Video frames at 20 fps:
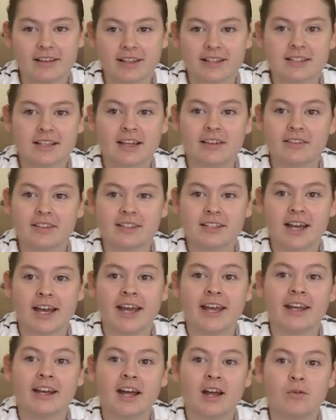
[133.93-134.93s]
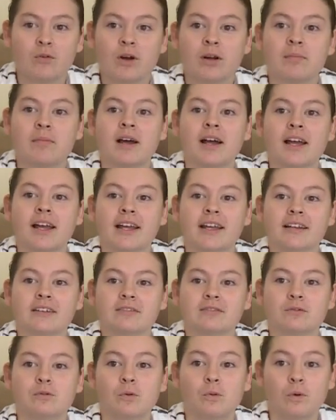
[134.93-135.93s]
that's not the diet I want my
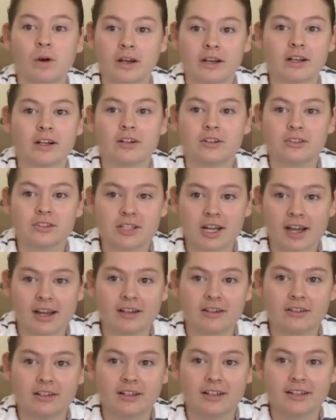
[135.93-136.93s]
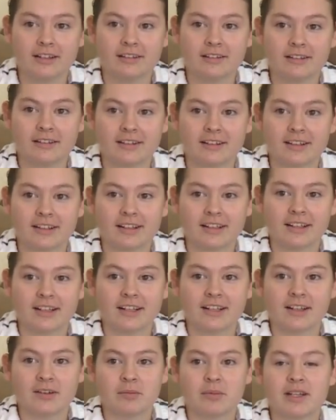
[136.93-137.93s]
one-year-old child on
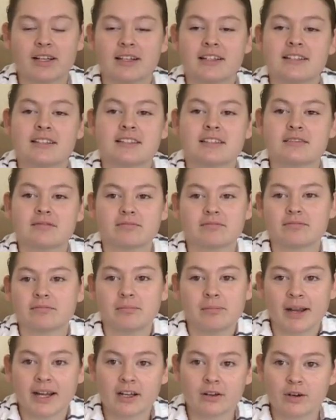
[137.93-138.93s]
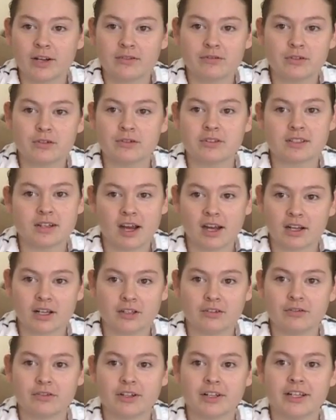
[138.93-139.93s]
because microwave food's not
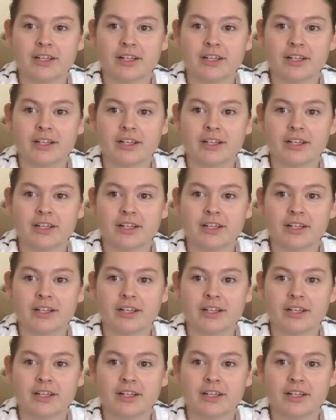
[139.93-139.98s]
good for